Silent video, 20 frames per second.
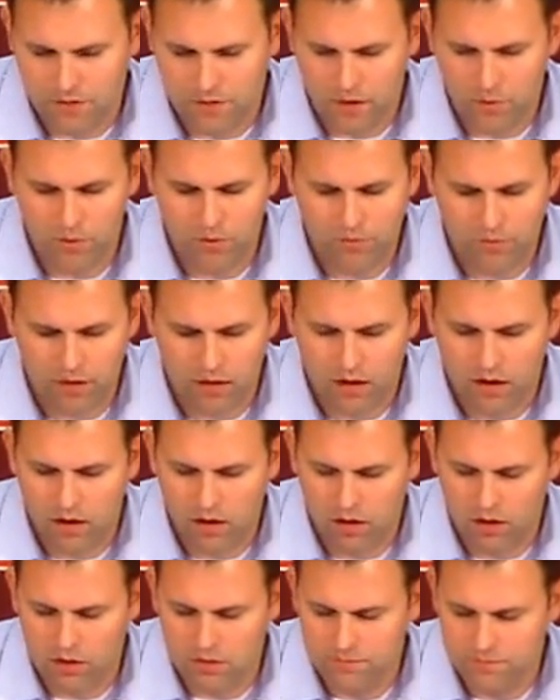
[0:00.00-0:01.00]
thought we fought
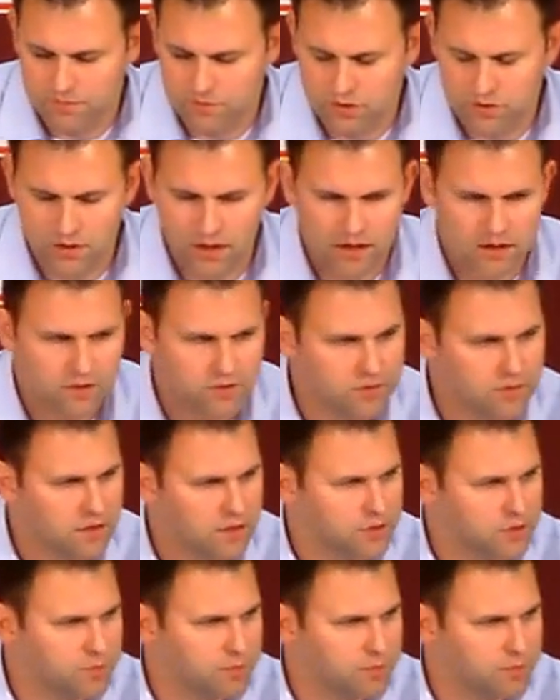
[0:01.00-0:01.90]
hard. Just had a